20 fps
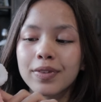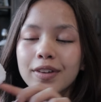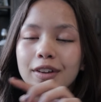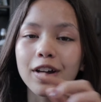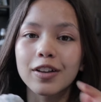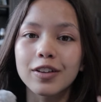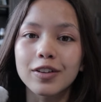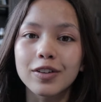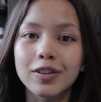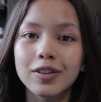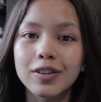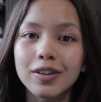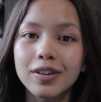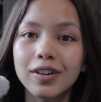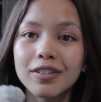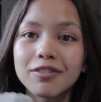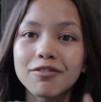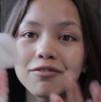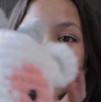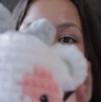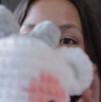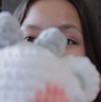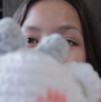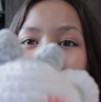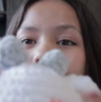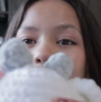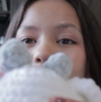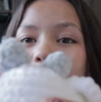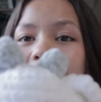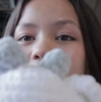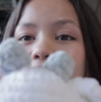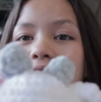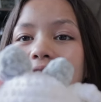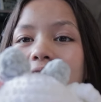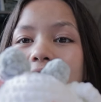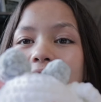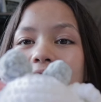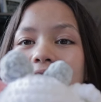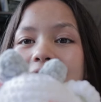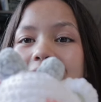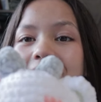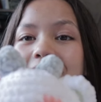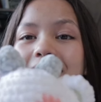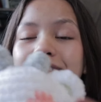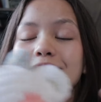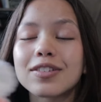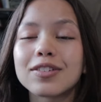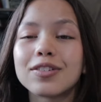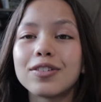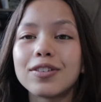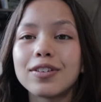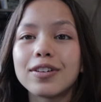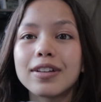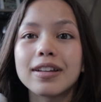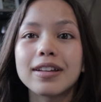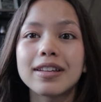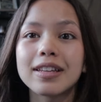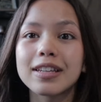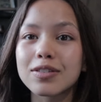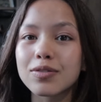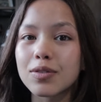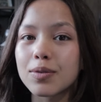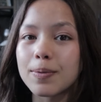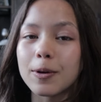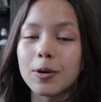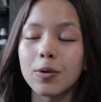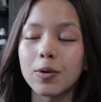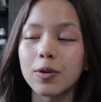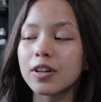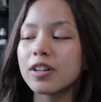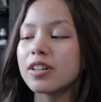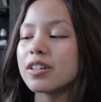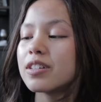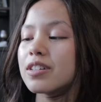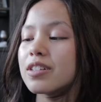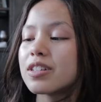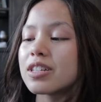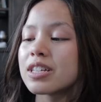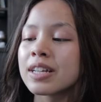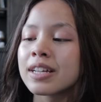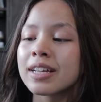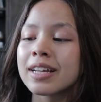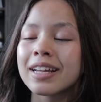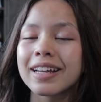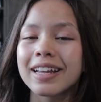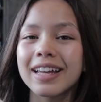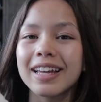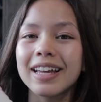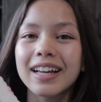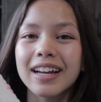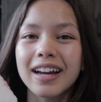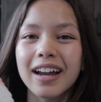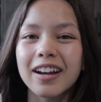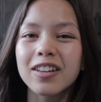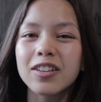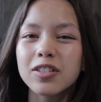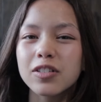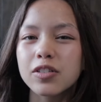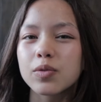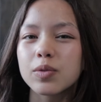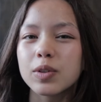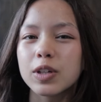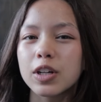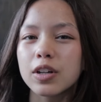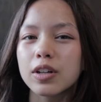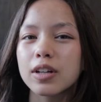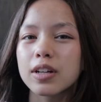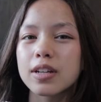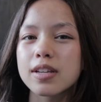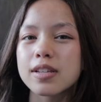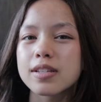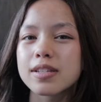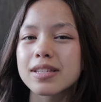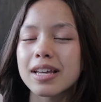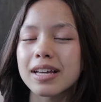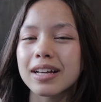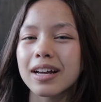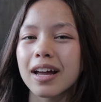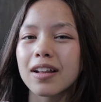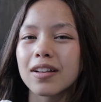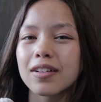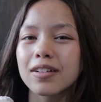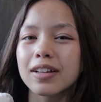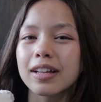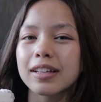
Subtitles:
color like around the eye, so this would be orange. It kind of looked weird because it kind of looked